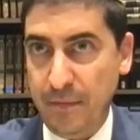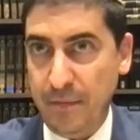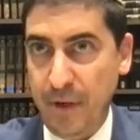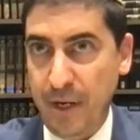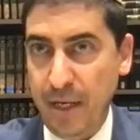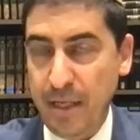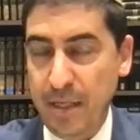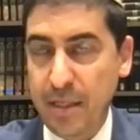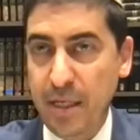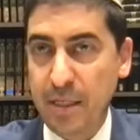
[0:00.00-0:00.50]

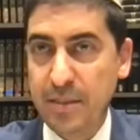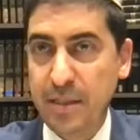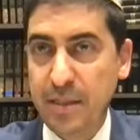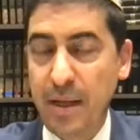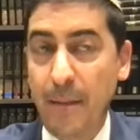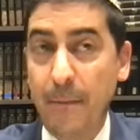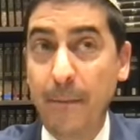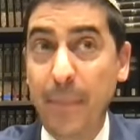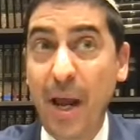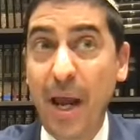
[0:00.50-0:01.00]
right? It's
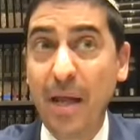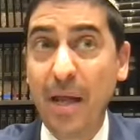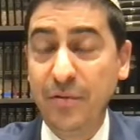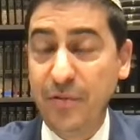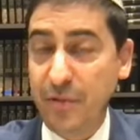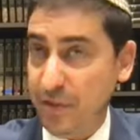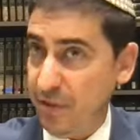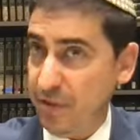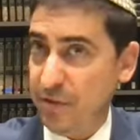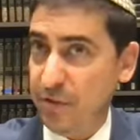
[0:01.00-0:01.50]

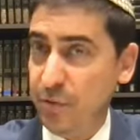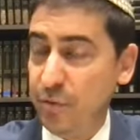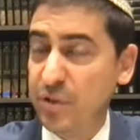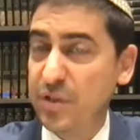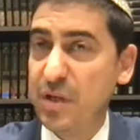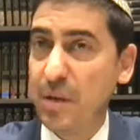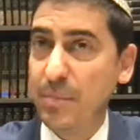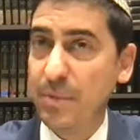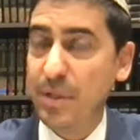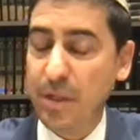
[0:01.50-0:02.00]
appended to
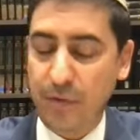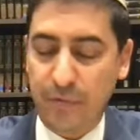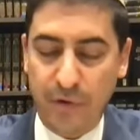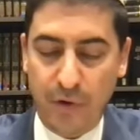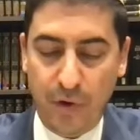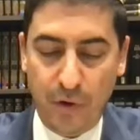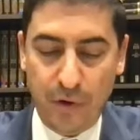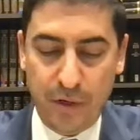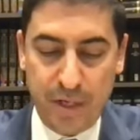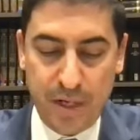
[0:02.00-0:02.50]
some year
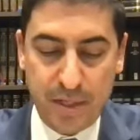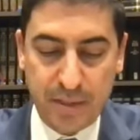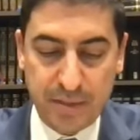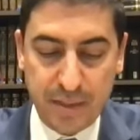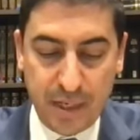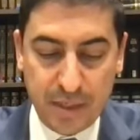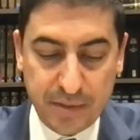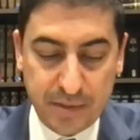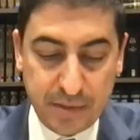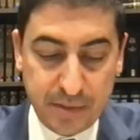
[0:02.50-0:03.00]
that already
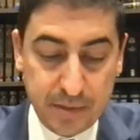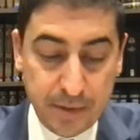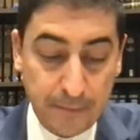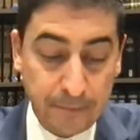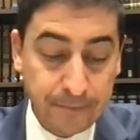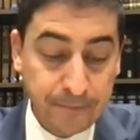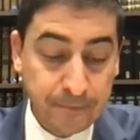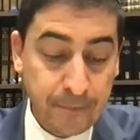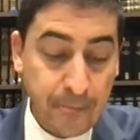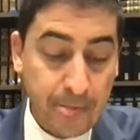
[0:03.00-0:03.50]
exists.
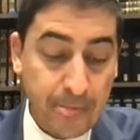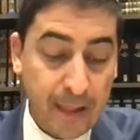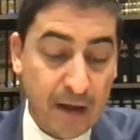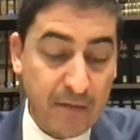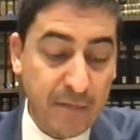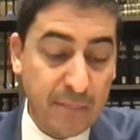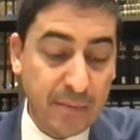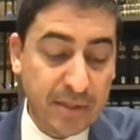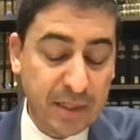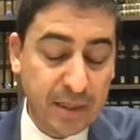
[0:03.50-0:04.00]

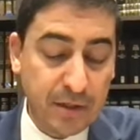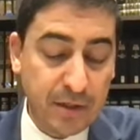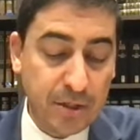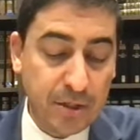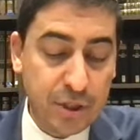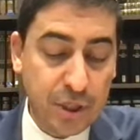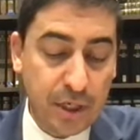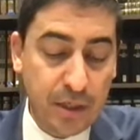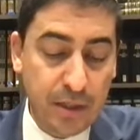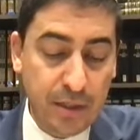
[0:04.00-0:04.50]

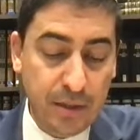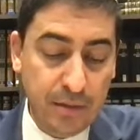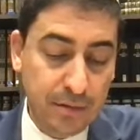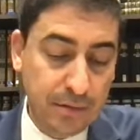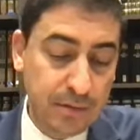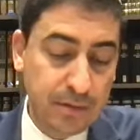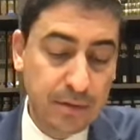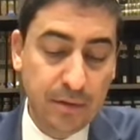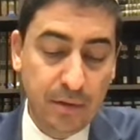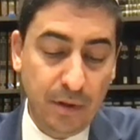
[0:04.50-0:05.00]
Lo
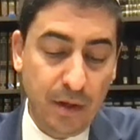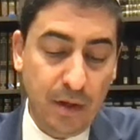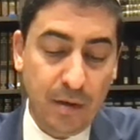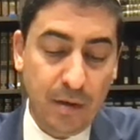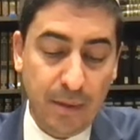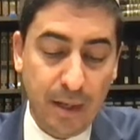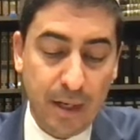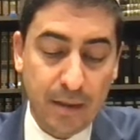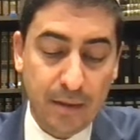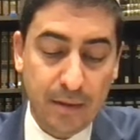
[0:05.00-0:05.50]

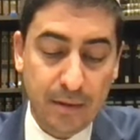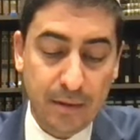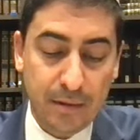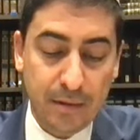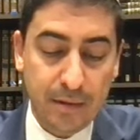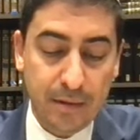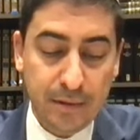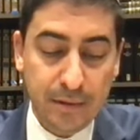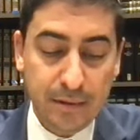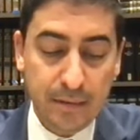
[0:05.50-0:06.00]
Amar,
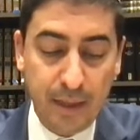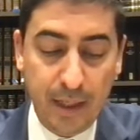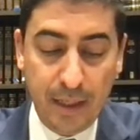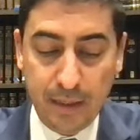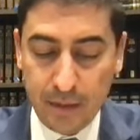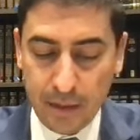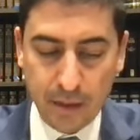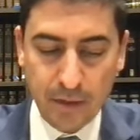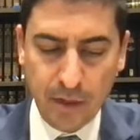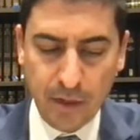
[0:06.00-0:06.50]

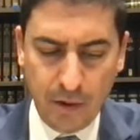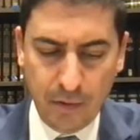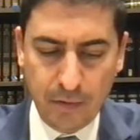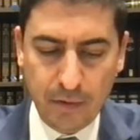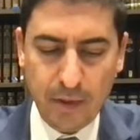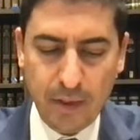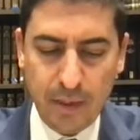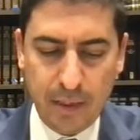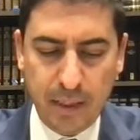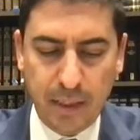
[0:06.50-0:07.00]
right? Uh,
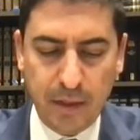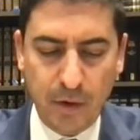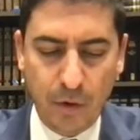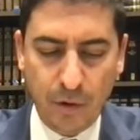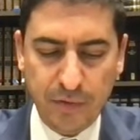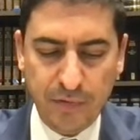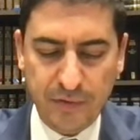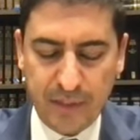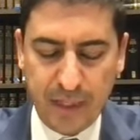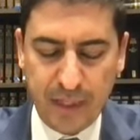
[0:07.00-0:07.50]
lo, he didn't
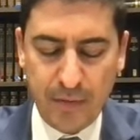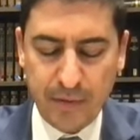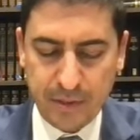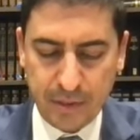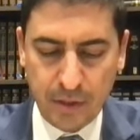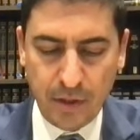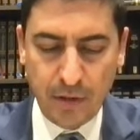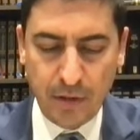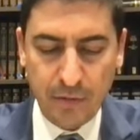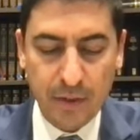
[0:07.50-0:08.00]
hold of it that way.
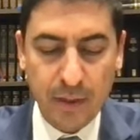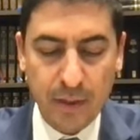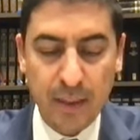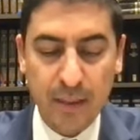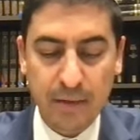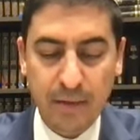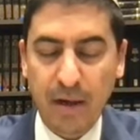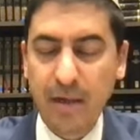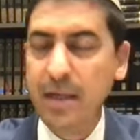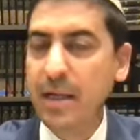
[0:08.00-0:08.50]
So lo,
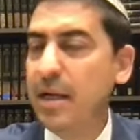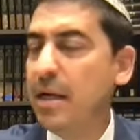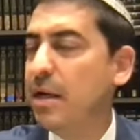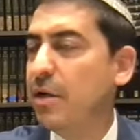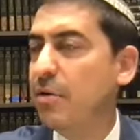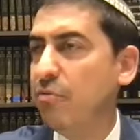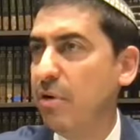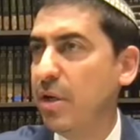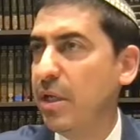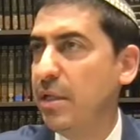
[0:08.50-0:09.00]
right? He didn't
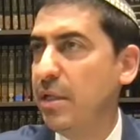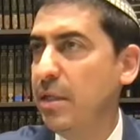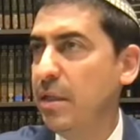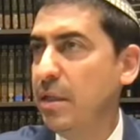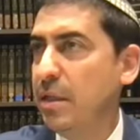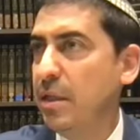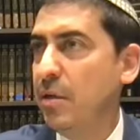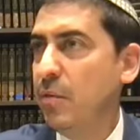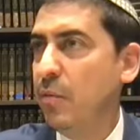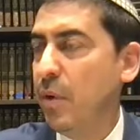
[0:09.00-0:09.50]
agree
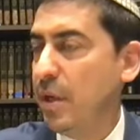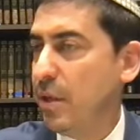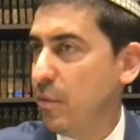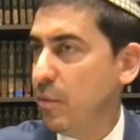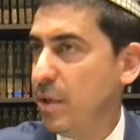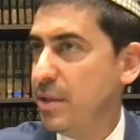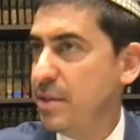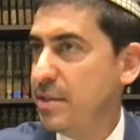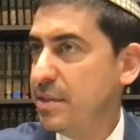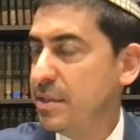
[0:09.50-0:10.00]
when it
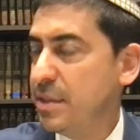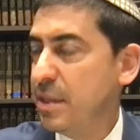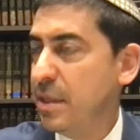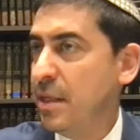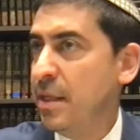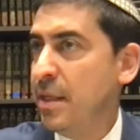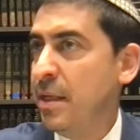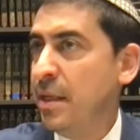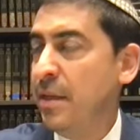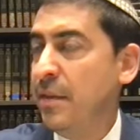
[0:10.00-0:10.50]
was
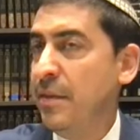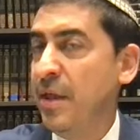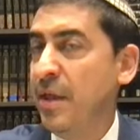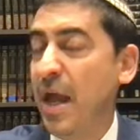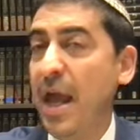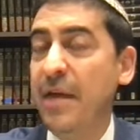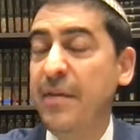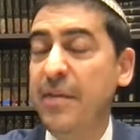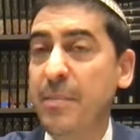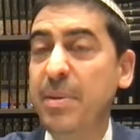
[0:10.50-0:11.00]

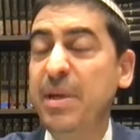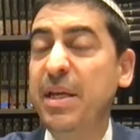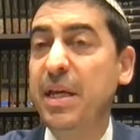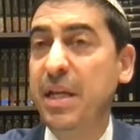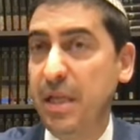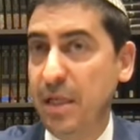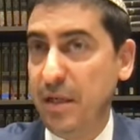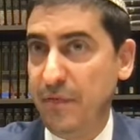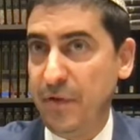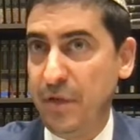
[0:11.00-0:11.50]
the, the
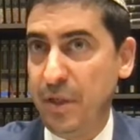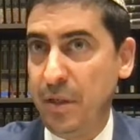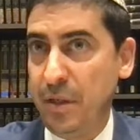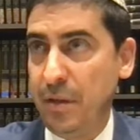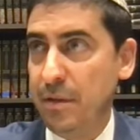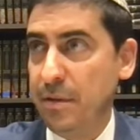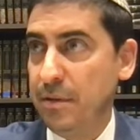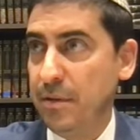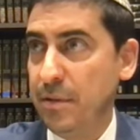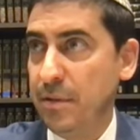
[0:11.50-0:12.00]
beginning of a
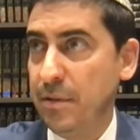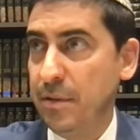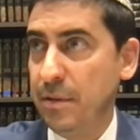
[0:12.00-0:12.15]
year.